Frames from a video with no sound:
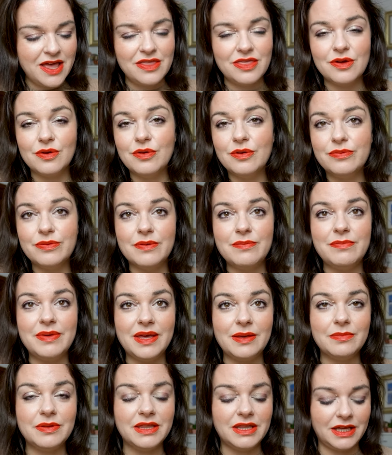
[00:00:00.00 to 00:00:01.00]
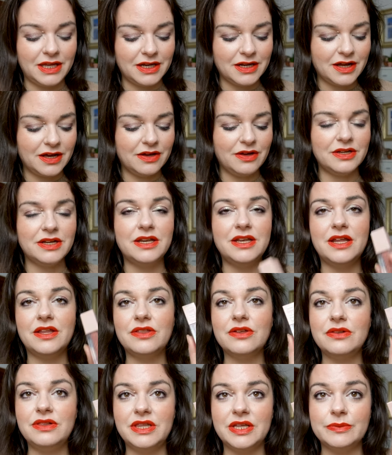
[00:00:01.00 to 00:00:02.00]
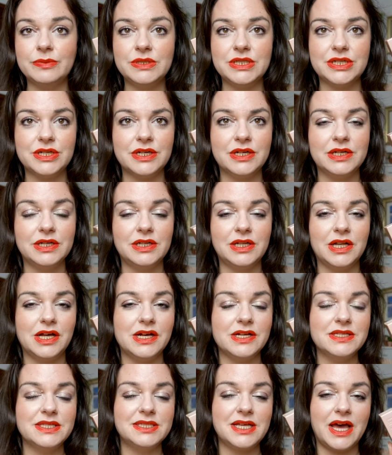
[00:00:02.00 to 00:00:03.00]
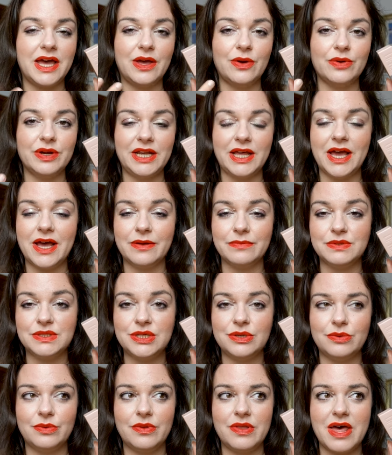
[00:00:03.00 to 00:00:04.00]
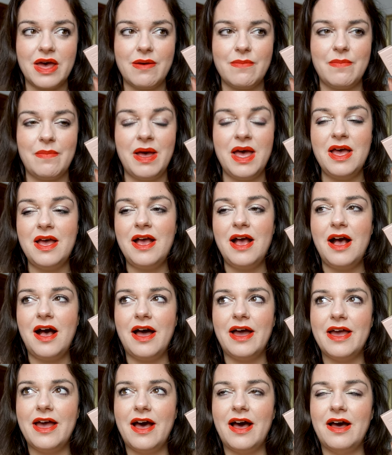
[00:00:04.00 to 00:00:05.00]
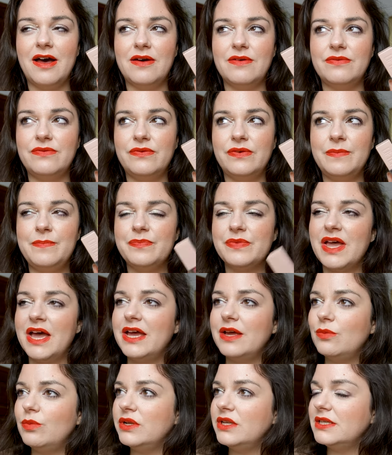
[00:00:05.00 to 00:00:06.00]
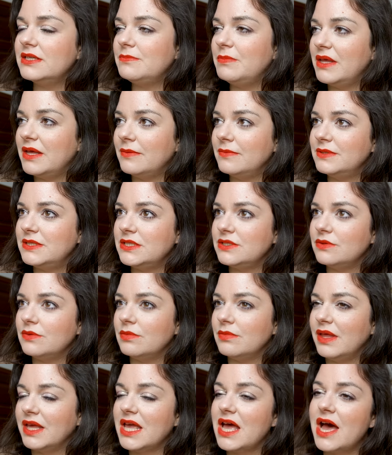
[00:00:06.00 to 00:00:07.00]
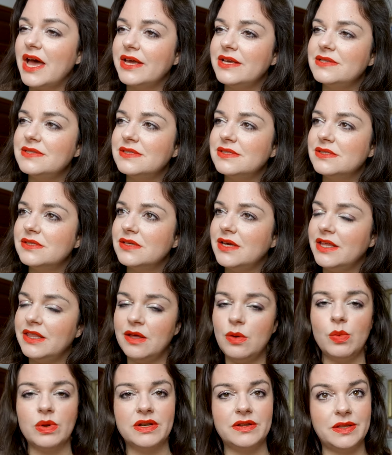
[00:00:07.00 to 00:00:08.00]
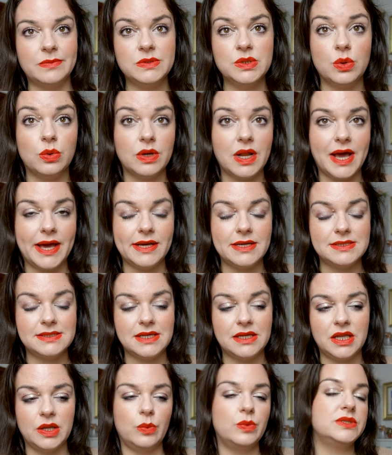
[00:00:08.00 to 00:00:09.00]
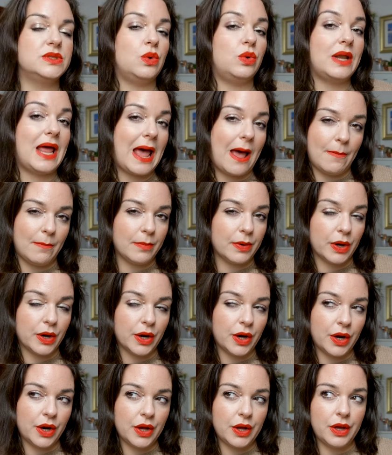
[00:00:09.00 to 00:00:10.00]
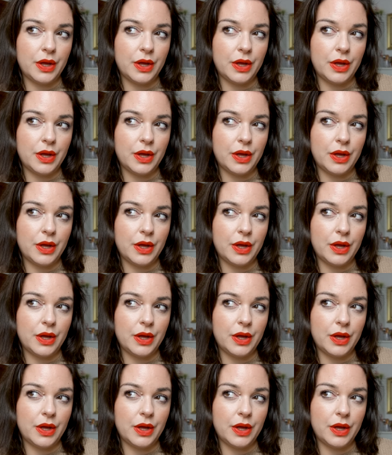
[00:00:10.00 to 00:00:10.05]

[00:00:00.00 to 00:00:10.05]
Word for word: They're all from Maybelline. I got another lifter gloss. I already have two of them. I have, I wouldn't be able to, like Ice. I think one of them's called Ice and the other one's called Amber.